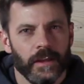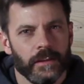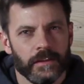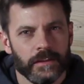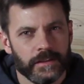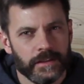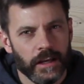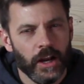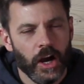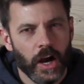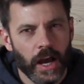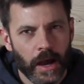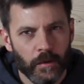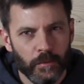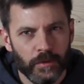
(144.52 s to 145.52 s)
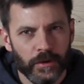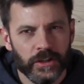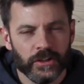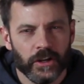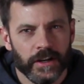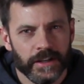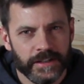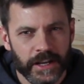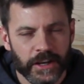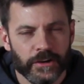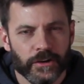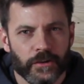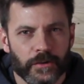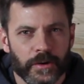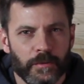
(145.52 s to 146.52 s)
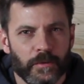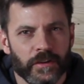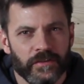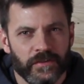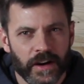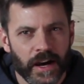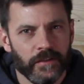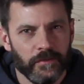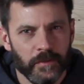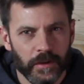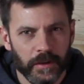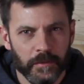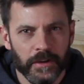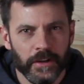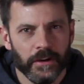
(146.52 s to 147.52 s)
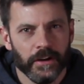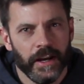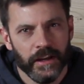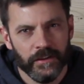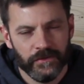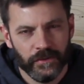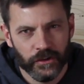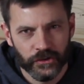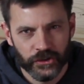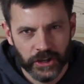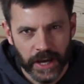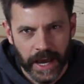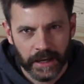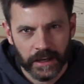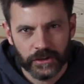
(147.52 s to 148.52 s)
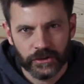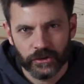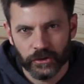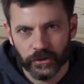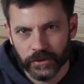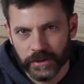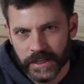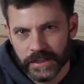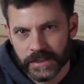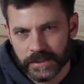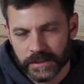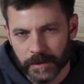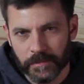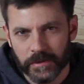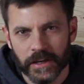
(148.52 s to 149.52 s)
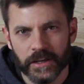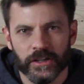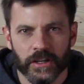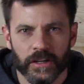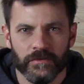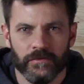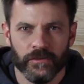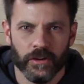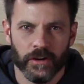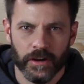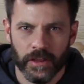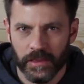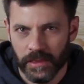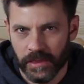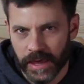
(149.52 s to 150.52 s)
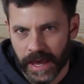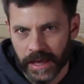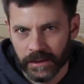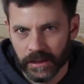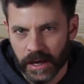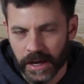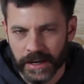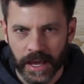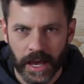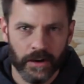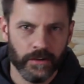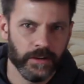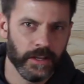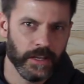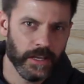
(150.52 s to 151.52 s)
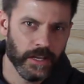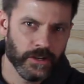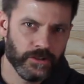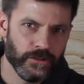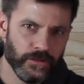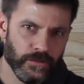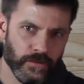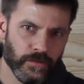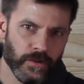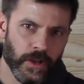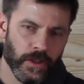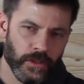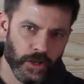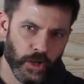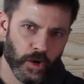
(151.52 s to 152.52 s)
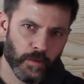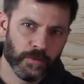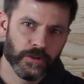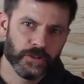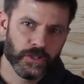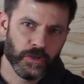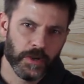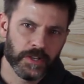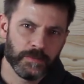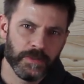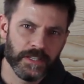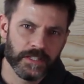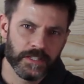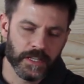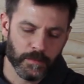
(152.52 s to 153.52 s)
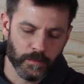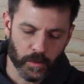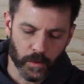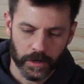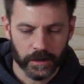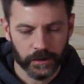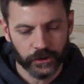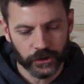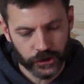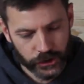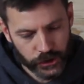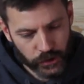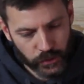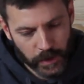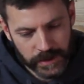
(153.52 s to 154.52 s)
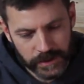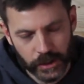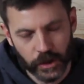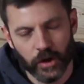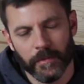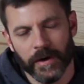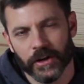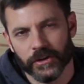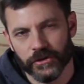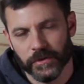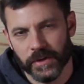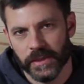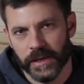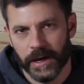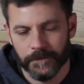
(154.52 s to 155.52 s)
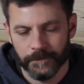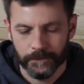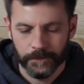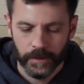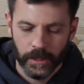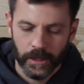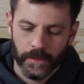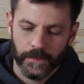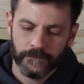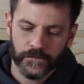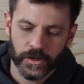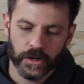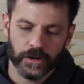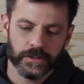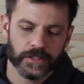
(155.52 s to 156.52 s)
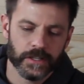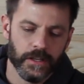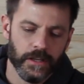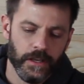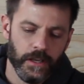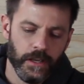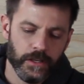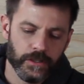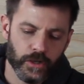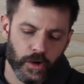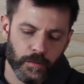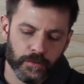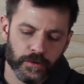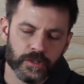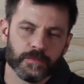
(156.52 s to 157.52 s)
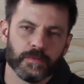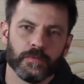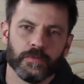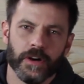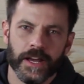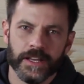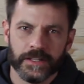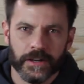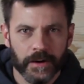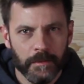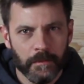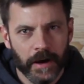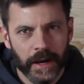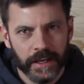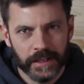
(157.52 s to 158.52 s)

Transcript: The Sena outputs on a standard 3.5 millimeter headphone jack. So you'll need something to convert that line out into the GoPro's USB-C port. There's two ways to go about doing that. The first is GoPro's proprietary mic